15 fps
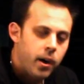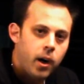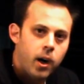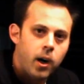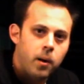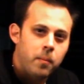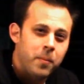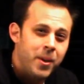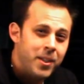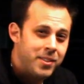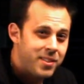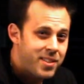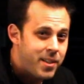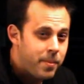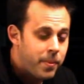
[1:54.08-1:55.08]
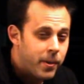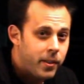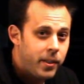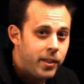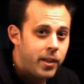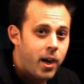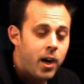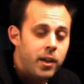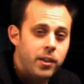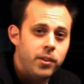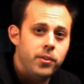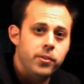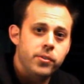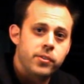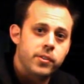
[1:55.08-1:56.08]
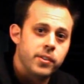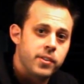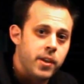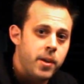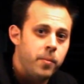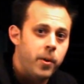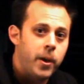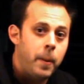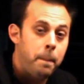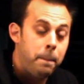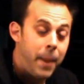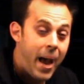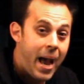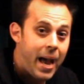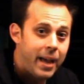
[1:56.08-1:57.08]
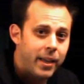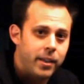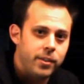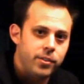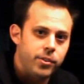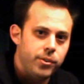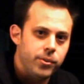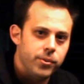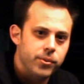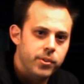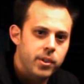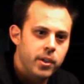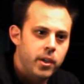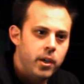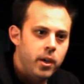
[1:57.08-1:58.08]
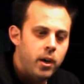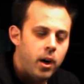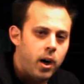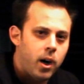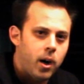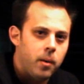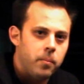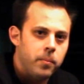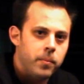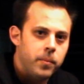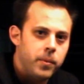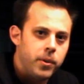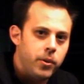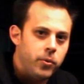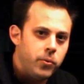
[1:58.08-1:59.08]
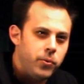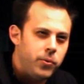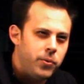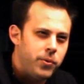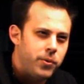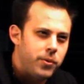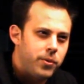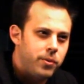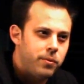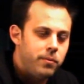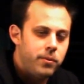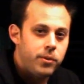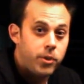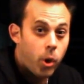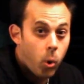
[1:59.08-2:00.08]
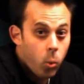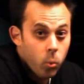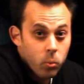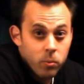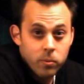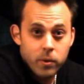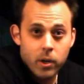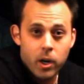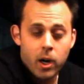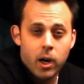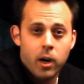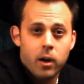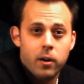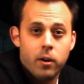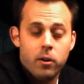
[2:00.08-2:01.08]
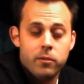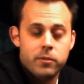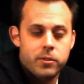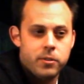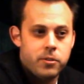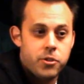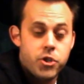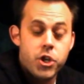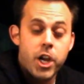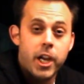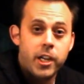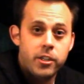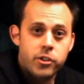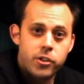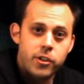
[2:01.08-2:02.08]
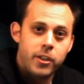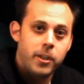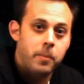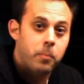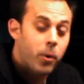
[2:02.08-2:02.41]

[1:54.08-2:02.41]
It's typically not used the same way a bag is used. You don't change the